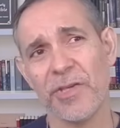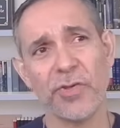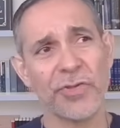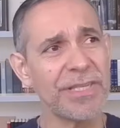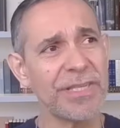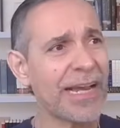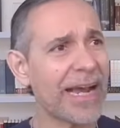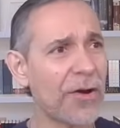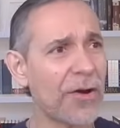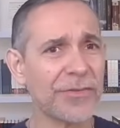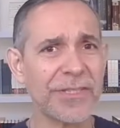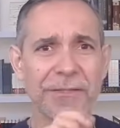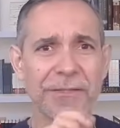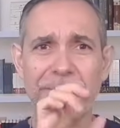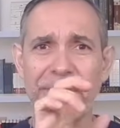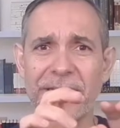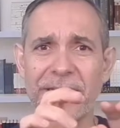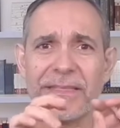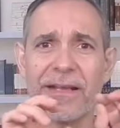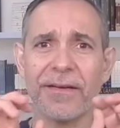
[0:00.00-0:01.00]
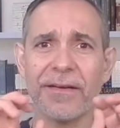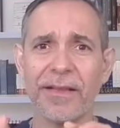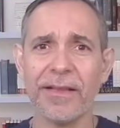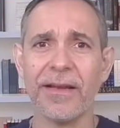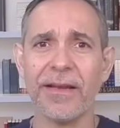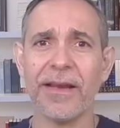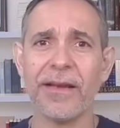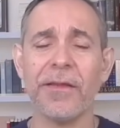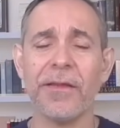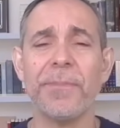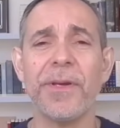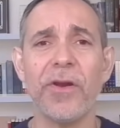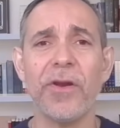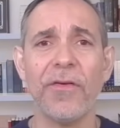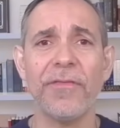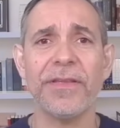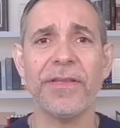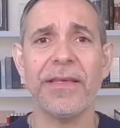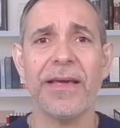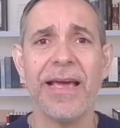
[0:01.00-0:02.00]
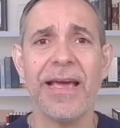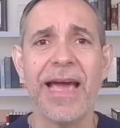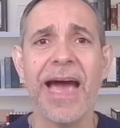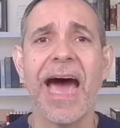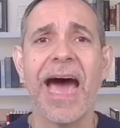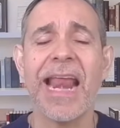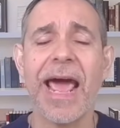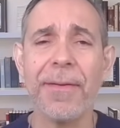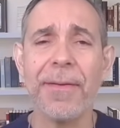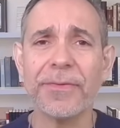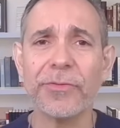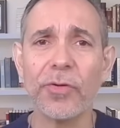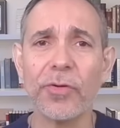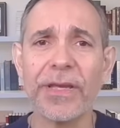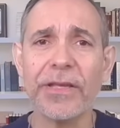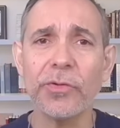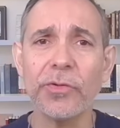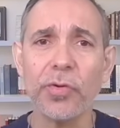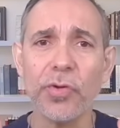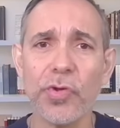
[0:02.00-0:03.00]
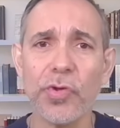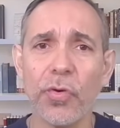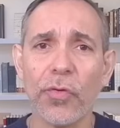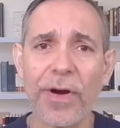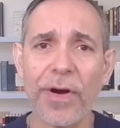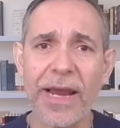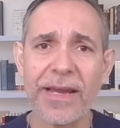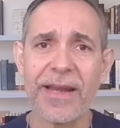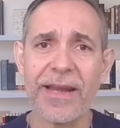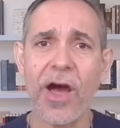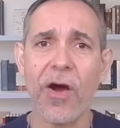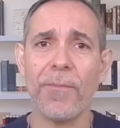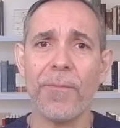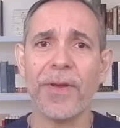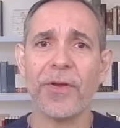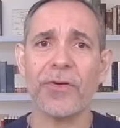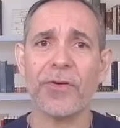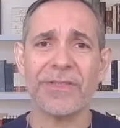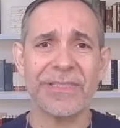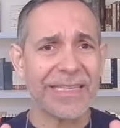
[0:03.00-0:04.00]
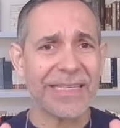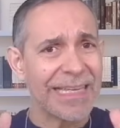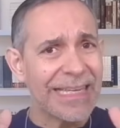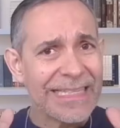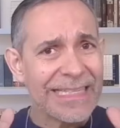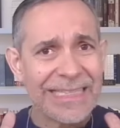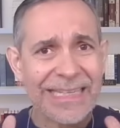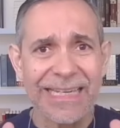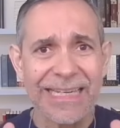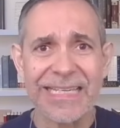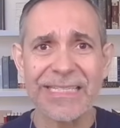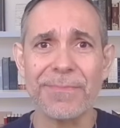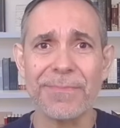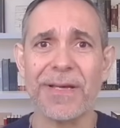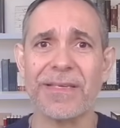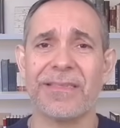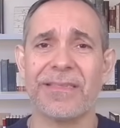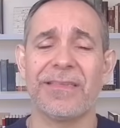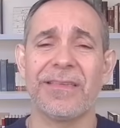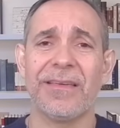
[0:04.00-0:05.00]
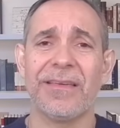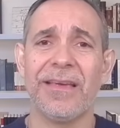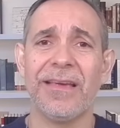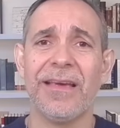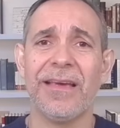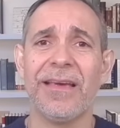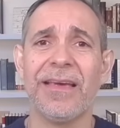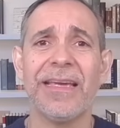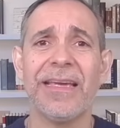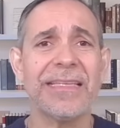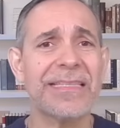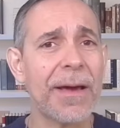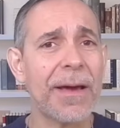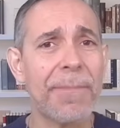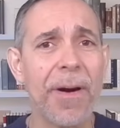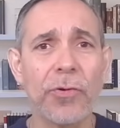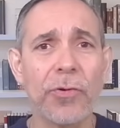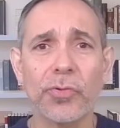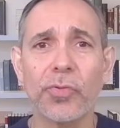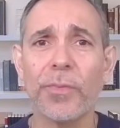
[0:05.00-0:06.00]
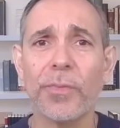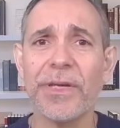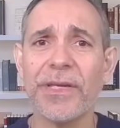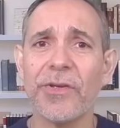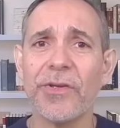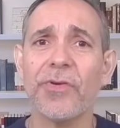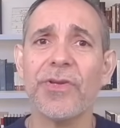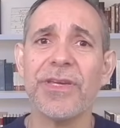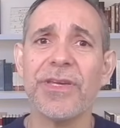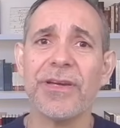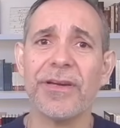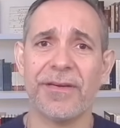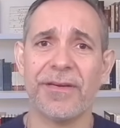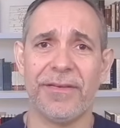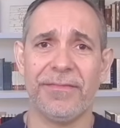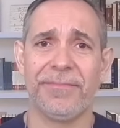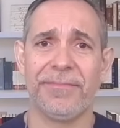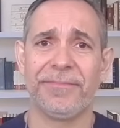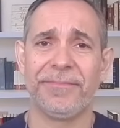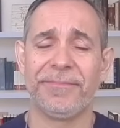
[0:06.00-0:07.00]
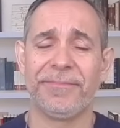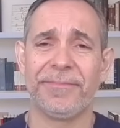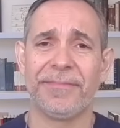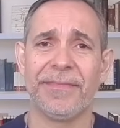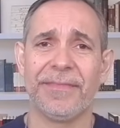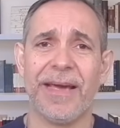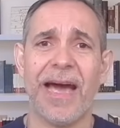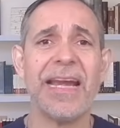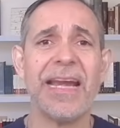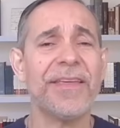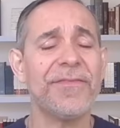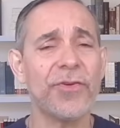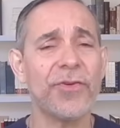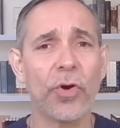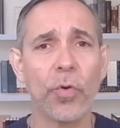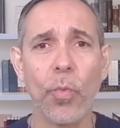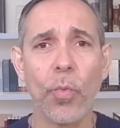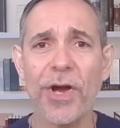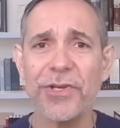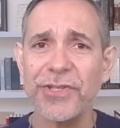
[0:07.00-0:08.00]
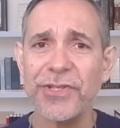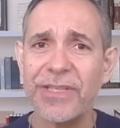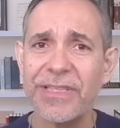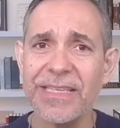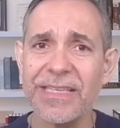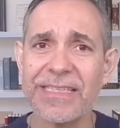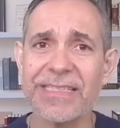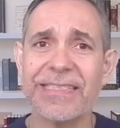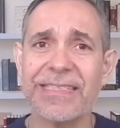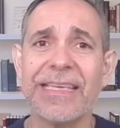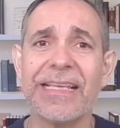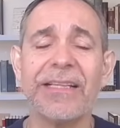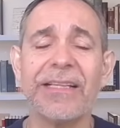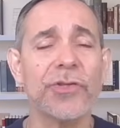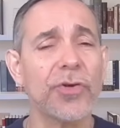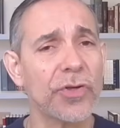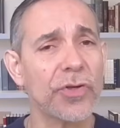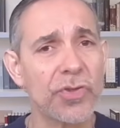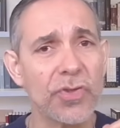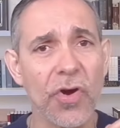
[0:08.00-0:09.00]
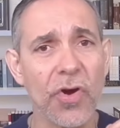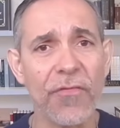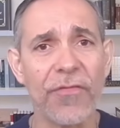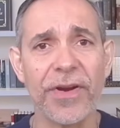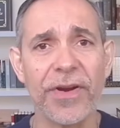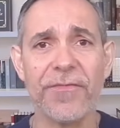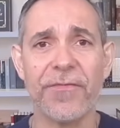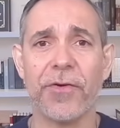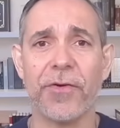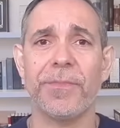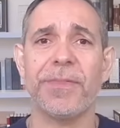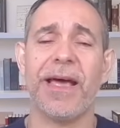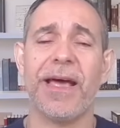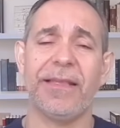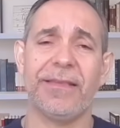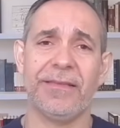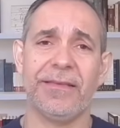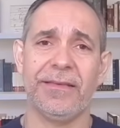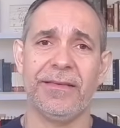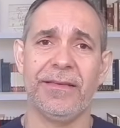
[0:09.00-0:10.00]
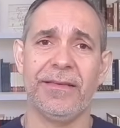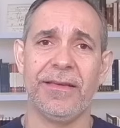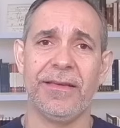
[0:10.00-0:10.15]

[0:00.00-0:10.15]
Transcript: You see how the spirits are related, beloved? And I'm talking to you right now because it's Christmas. It's about to be New Year. And if you're watching this still, you're suffering from that.